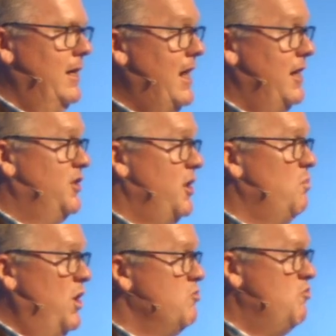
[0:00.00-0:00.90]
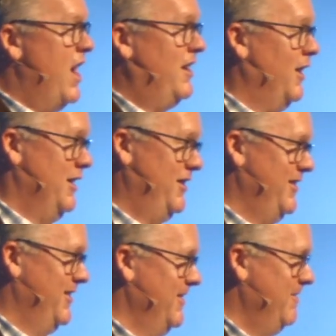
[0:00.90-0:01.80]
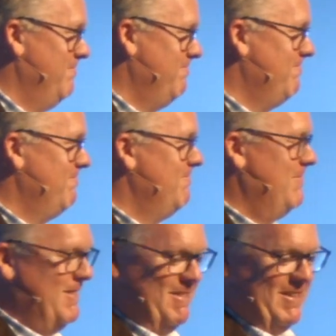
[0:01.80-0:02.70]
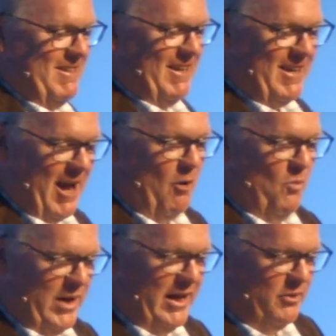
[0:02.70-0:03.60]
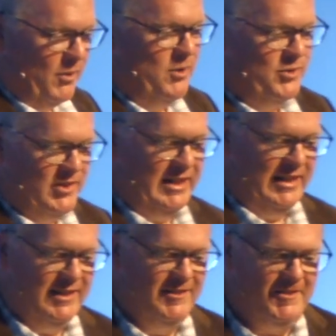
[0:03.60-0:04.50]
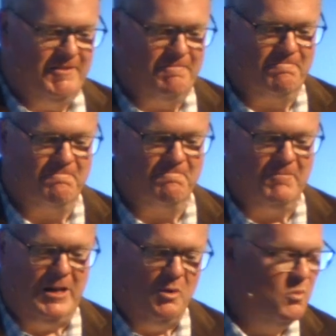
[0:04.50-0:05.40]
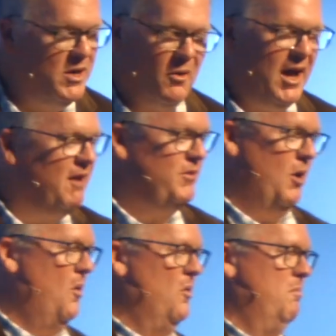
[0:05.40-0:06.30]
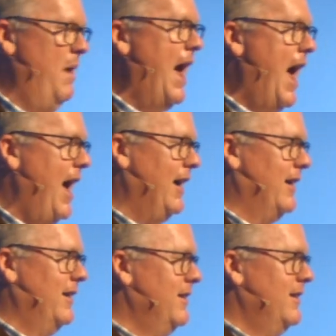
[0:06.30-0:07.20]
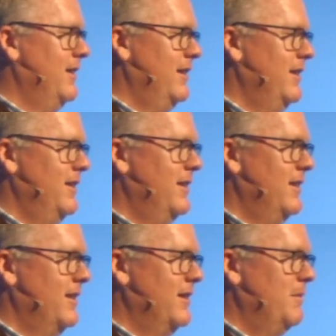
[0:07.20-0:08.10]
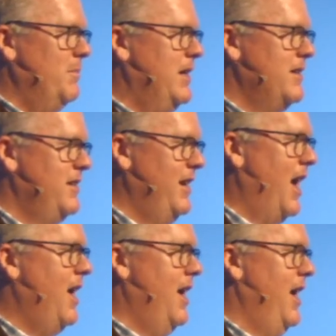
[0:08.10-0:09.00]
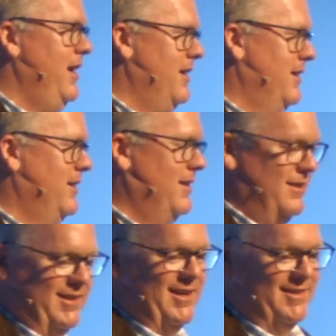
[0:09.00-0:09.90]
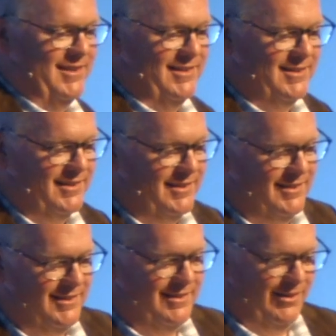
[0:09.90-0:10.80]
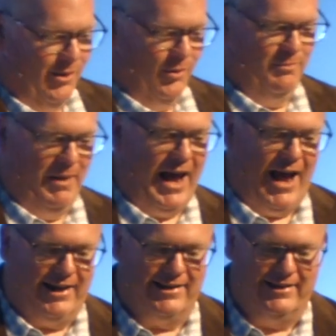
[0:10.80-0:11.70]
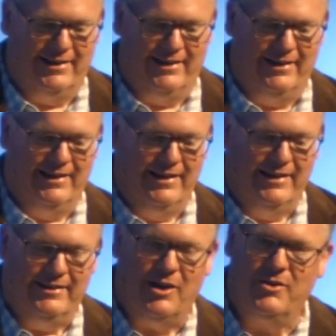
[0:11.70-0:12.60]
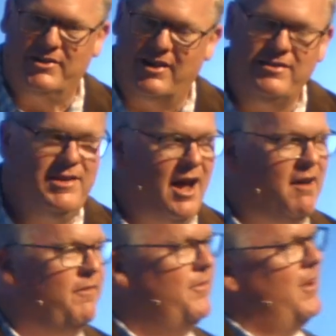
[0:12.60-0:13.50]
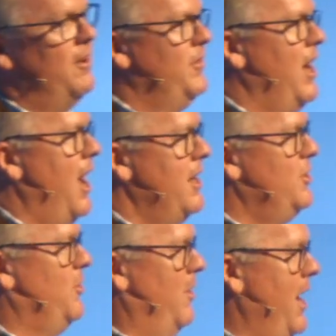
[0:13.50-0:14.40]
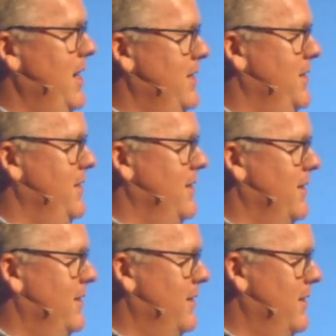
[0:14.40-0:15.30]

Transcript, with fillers: that is somewhat reckless in how we throw seeds. We don't have to hold back because God doesn't hold back. There is enough of God's grace